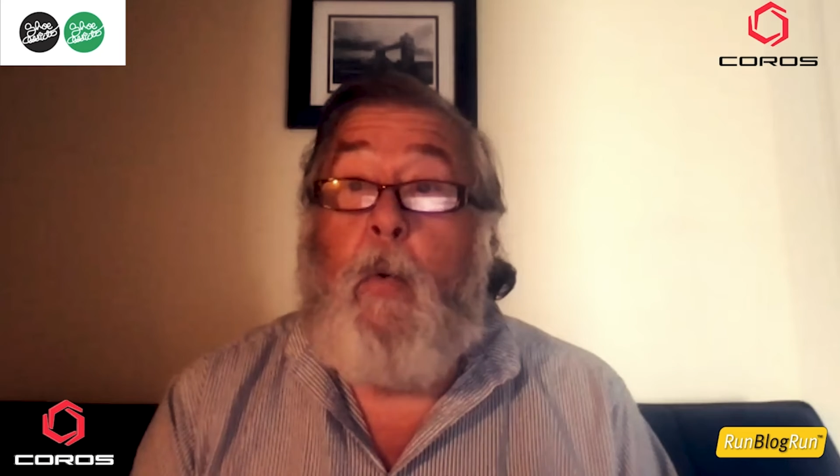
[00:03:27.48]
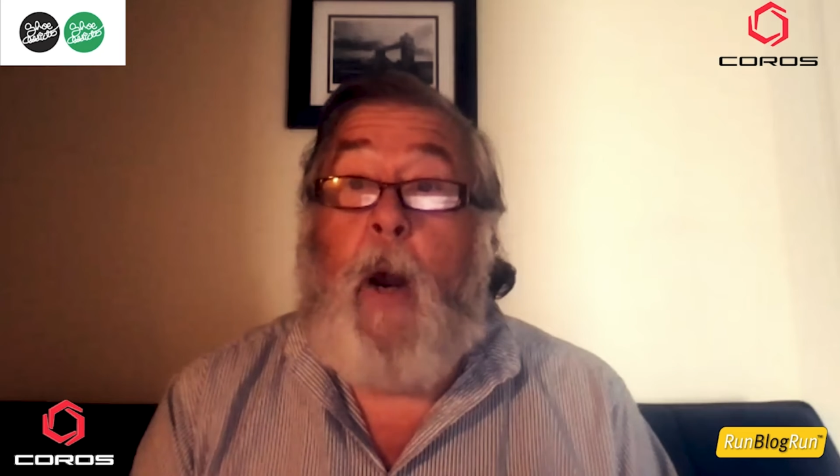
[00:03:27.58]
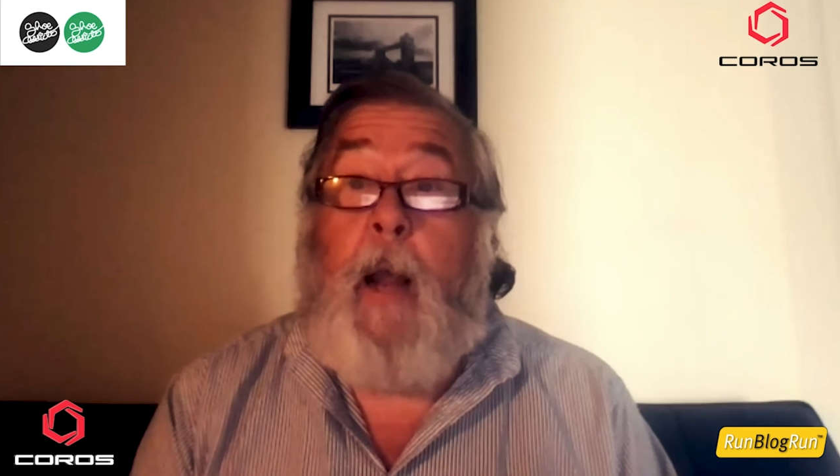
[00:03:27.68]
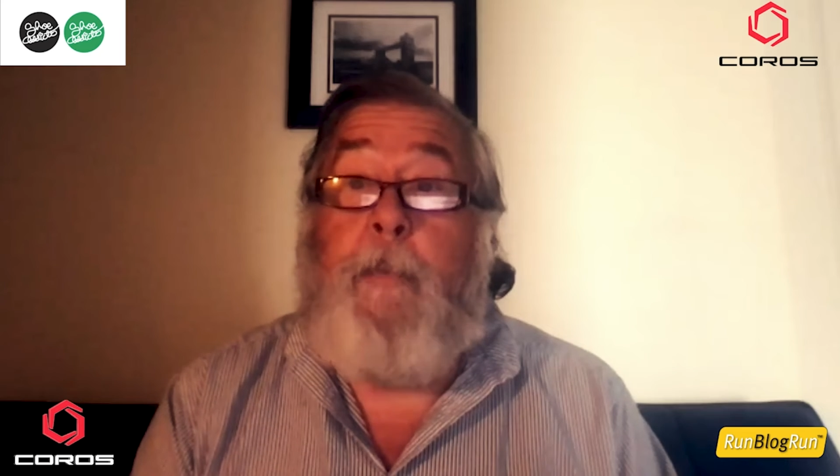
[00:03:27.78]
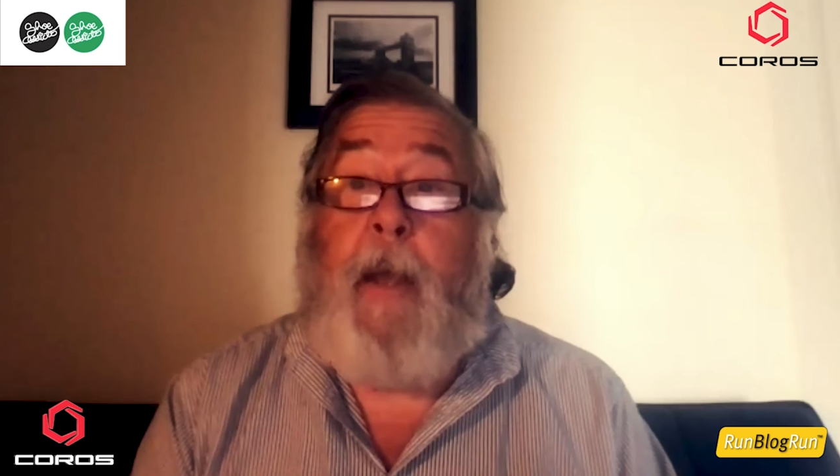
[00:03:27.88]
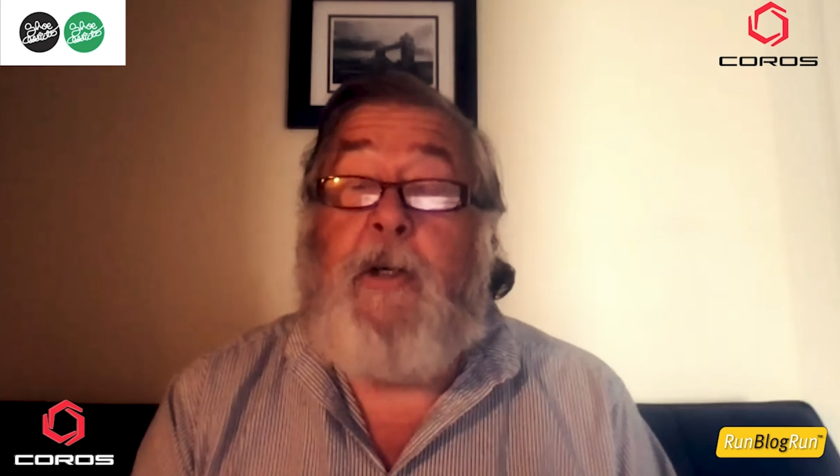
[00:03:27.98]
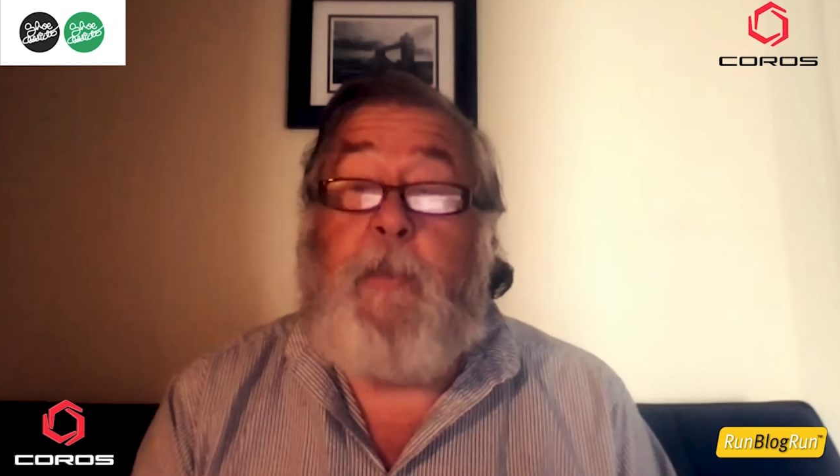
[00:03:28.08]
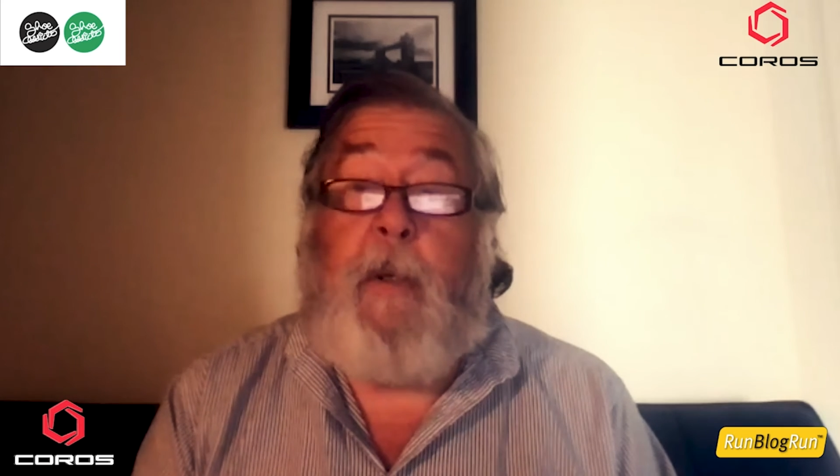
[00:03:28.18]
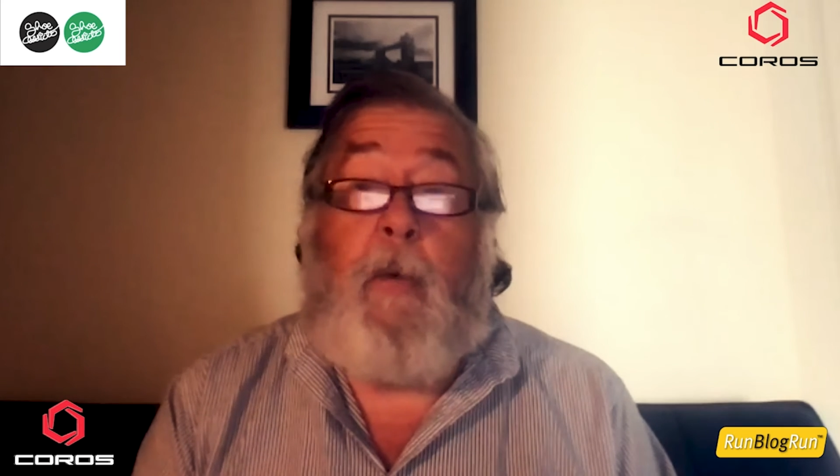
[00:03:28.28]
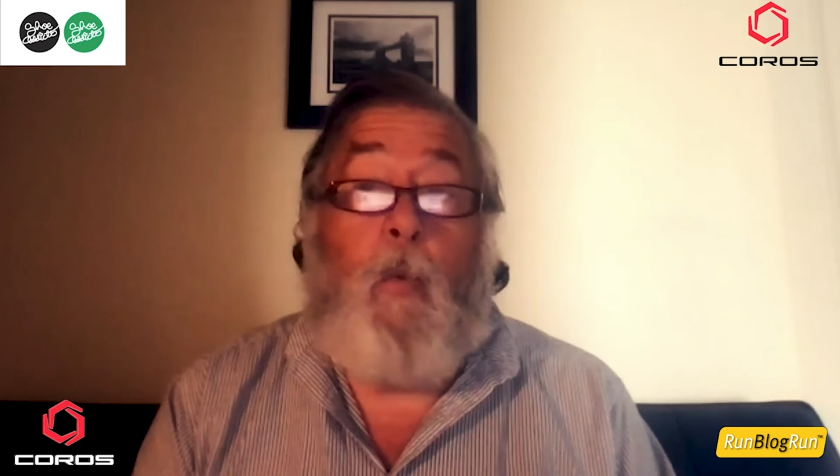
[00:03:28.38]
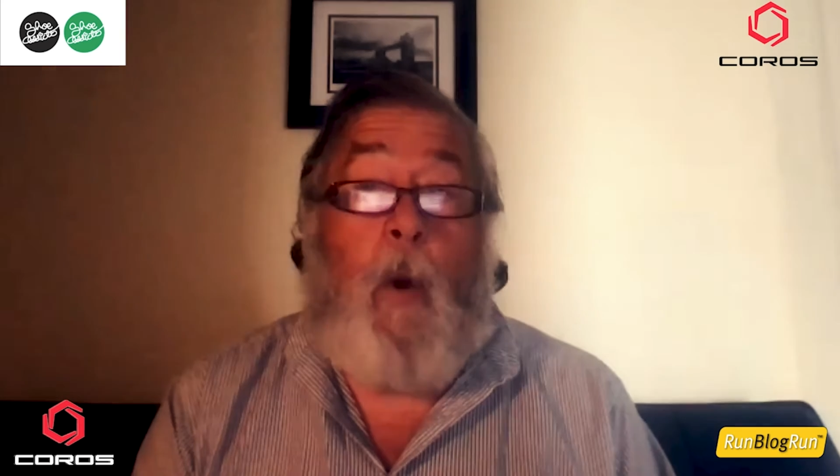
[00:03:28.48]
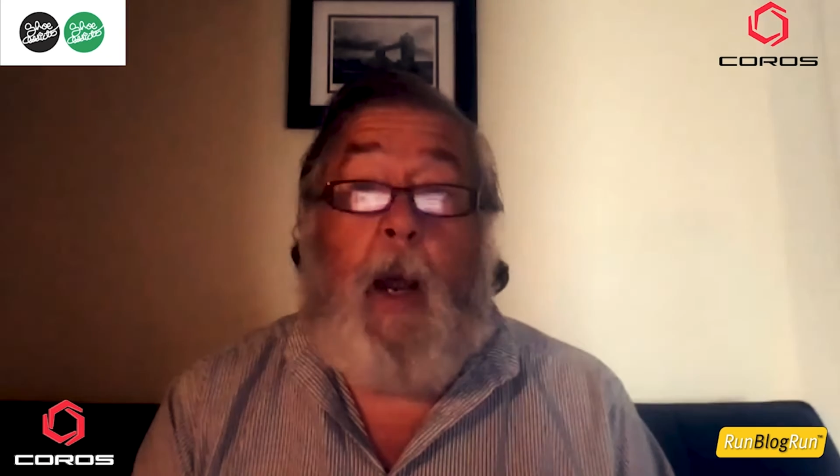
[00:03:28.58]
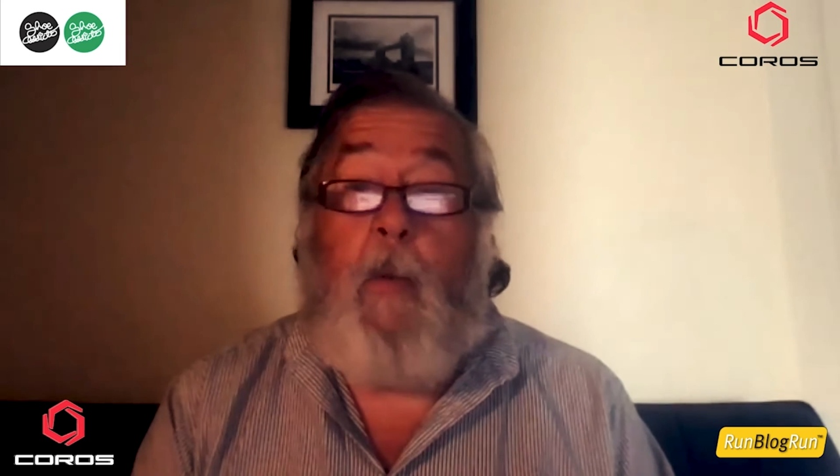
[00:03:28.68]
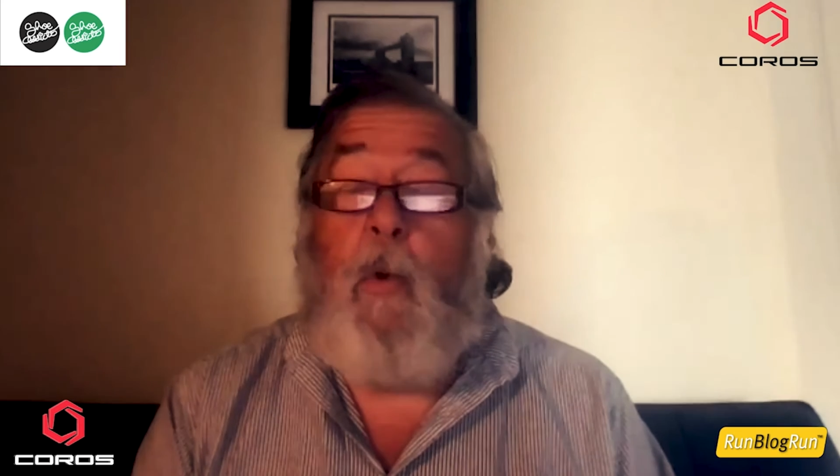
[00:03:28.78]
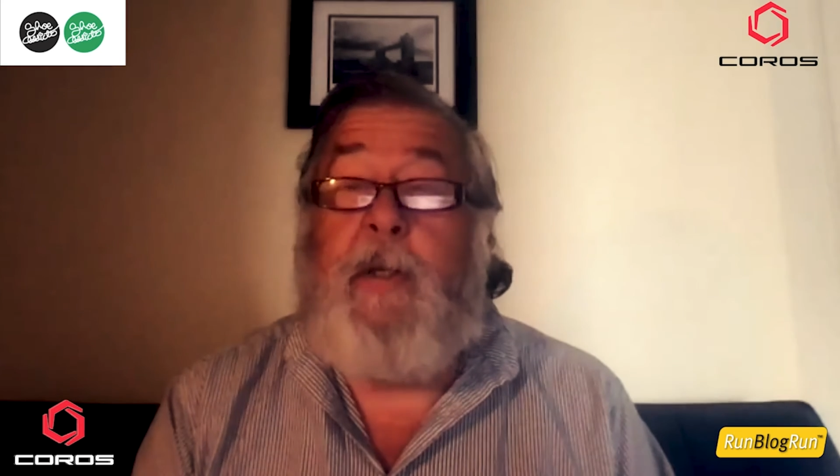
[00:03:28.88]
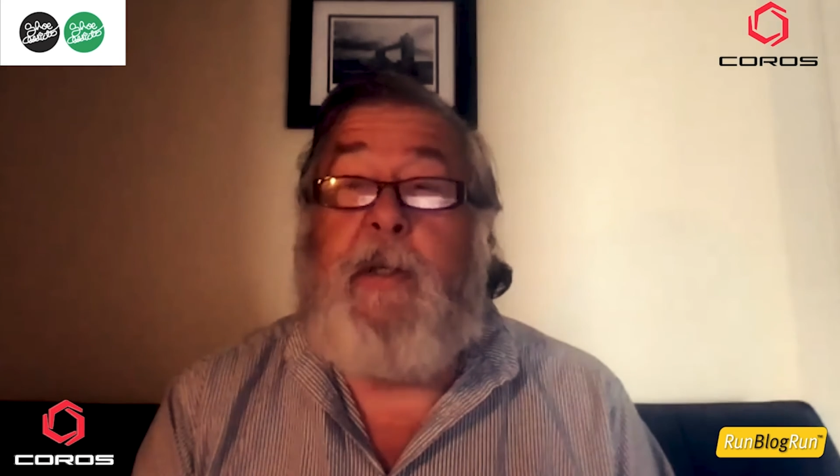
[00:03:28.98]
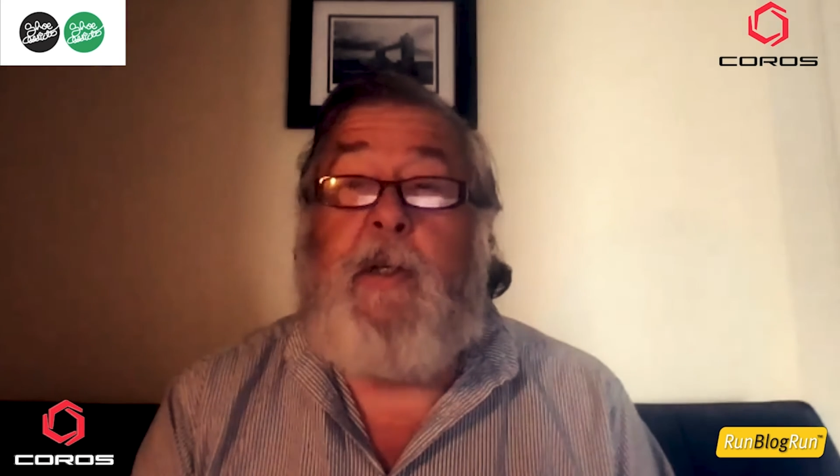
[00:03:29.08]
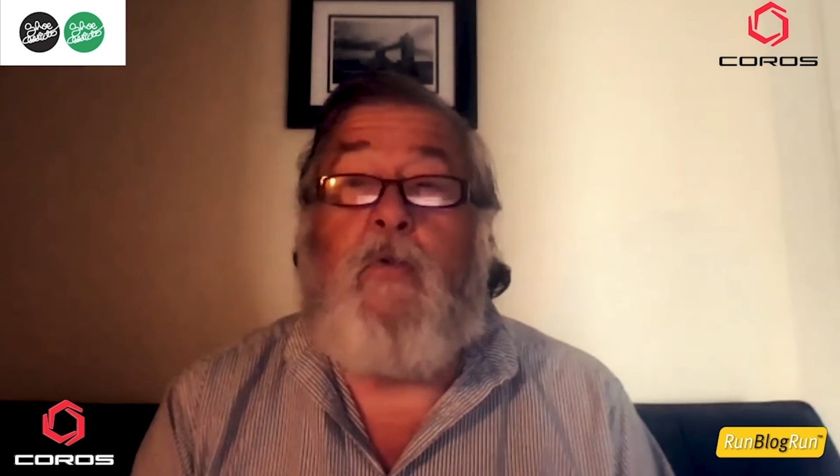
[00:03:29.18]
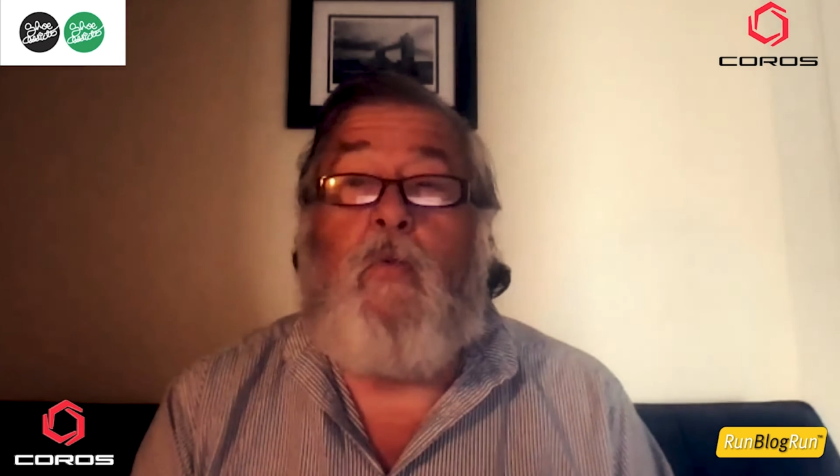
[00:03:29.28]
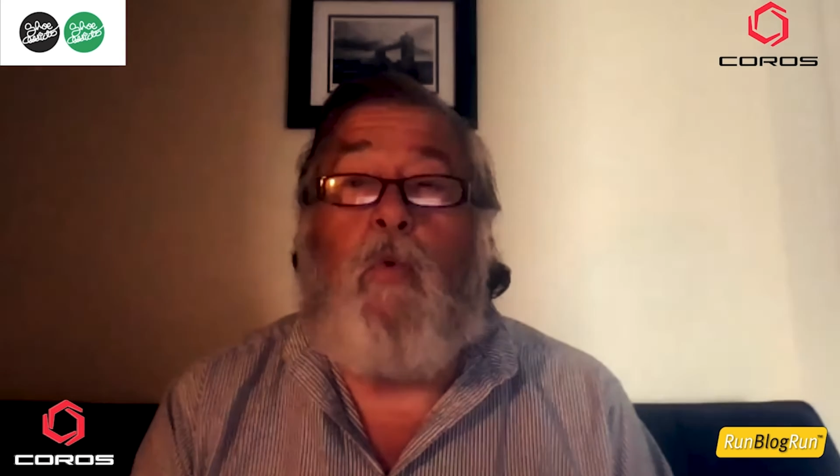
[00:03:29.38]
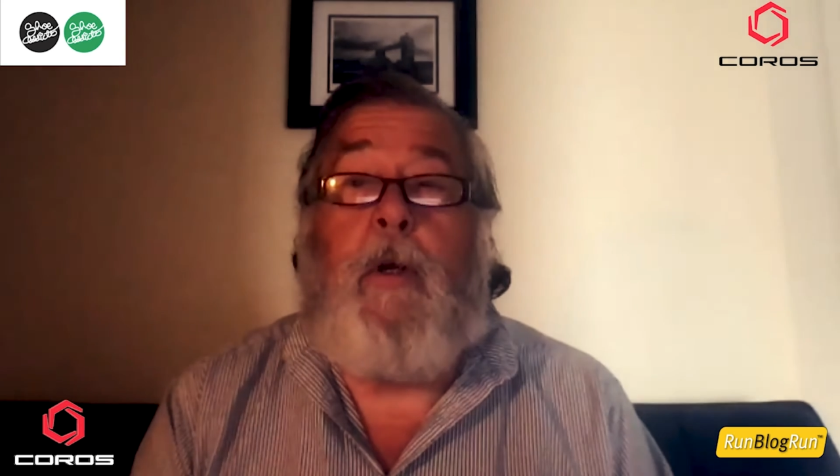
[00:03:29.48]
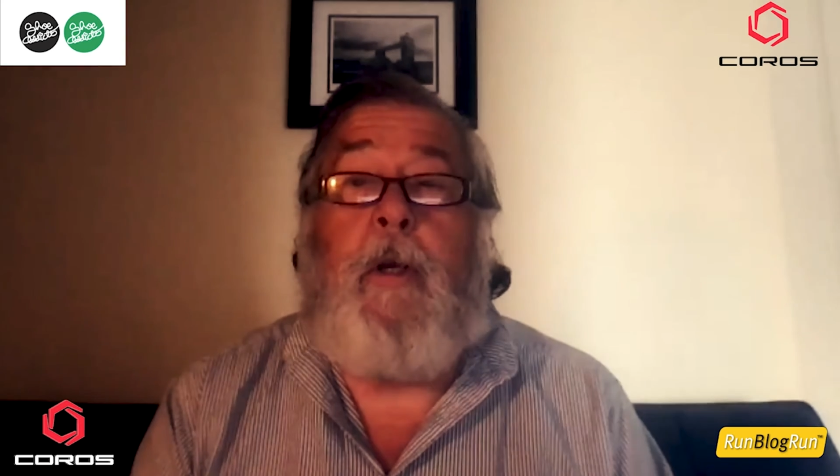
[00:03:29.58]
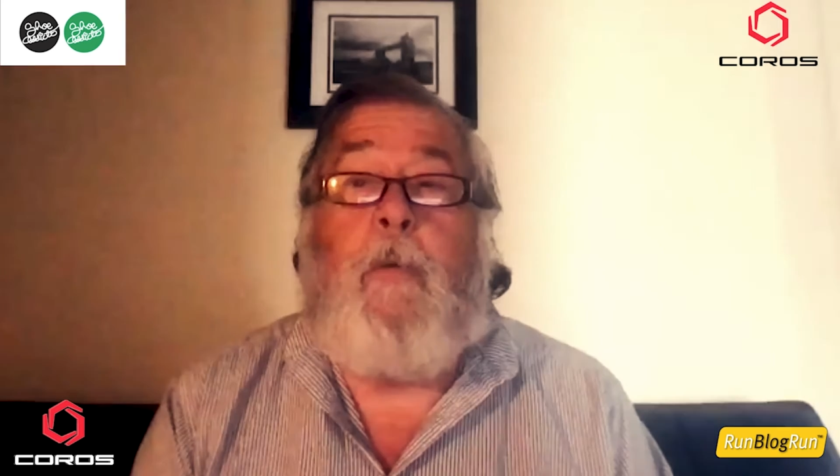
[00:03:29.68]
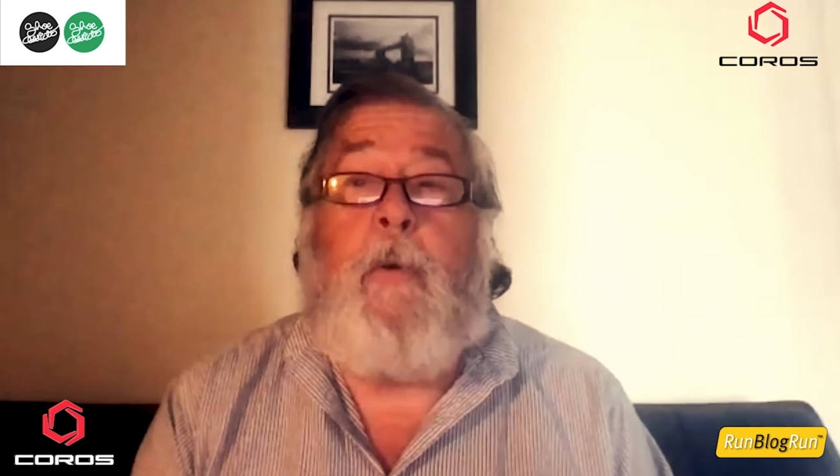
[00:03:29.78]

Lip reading: Rye Benjamin. Rye wants this really,